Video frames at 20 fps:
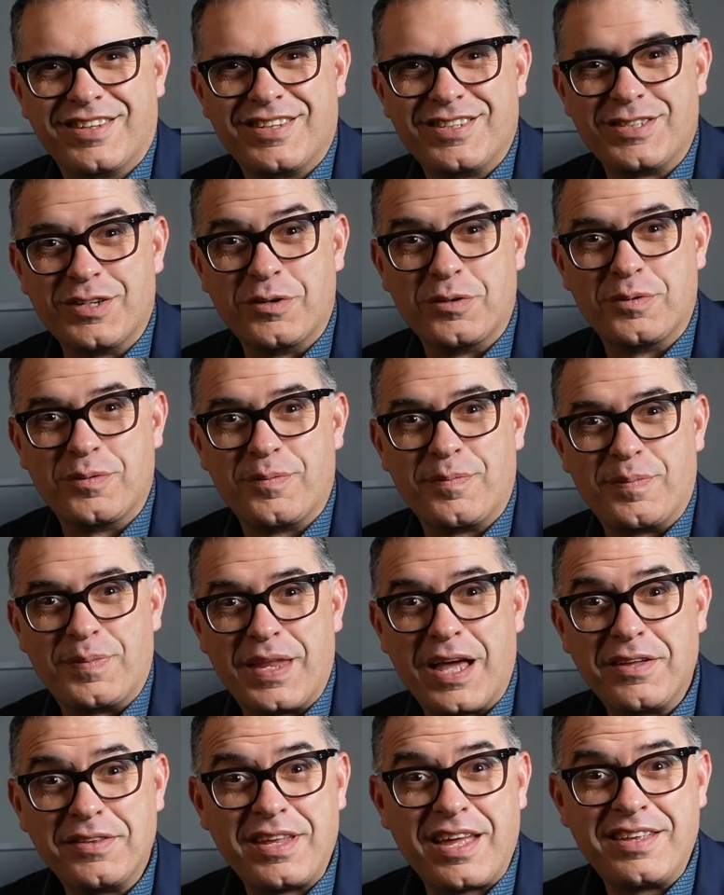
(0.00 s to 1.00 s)
So
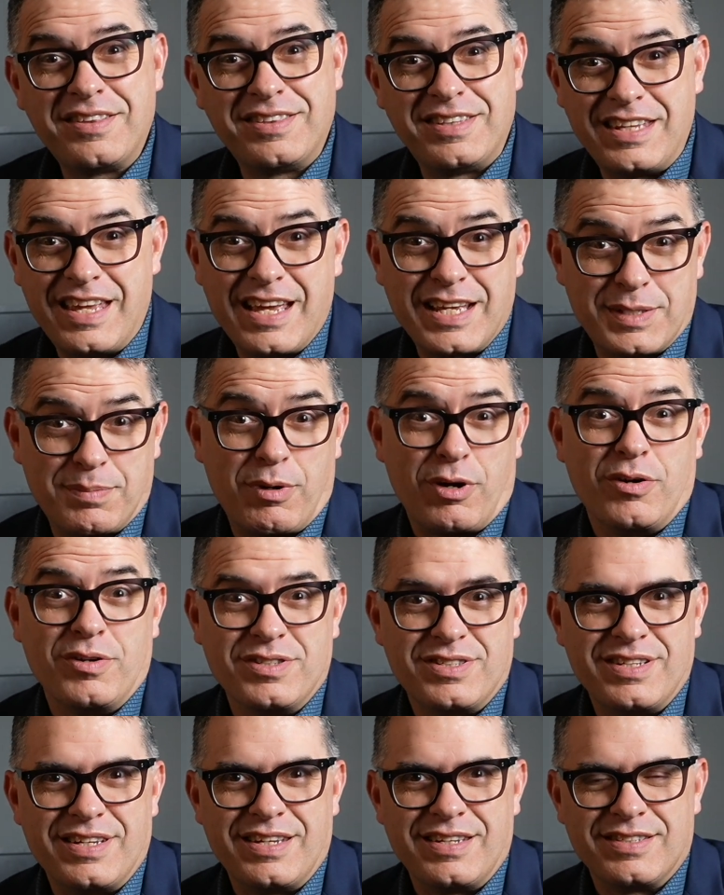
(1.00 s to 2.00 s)
now that the
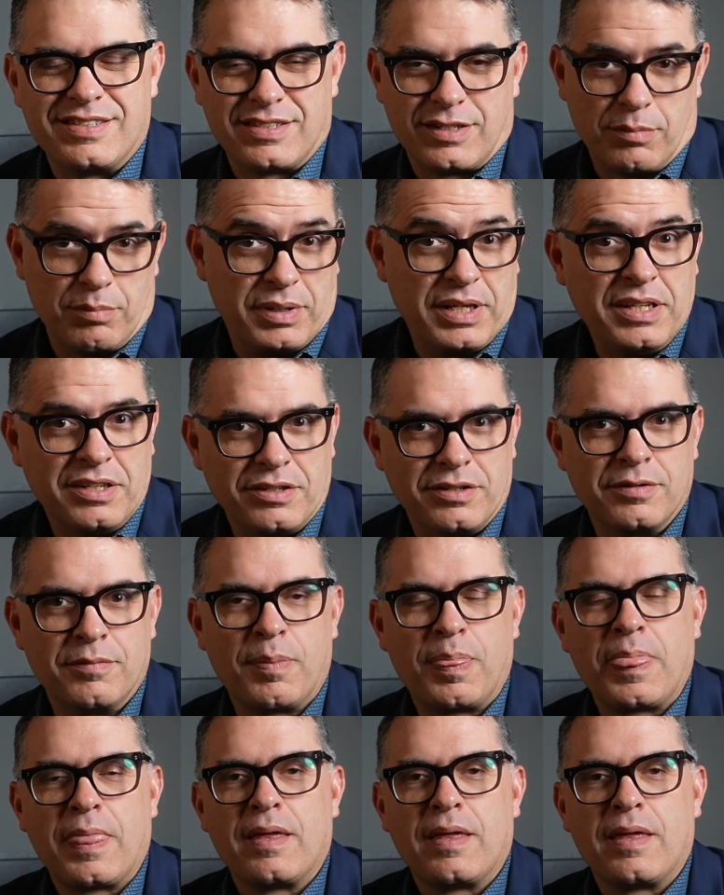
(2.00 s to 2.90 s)
experience is completed,